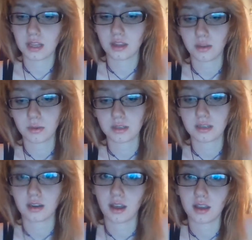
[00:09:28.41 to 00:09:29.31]
and they were
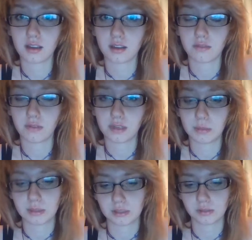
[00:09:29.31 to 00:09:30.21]
denied
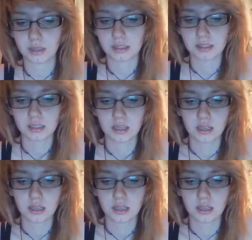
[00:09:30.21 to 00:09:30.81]
fundamental rights.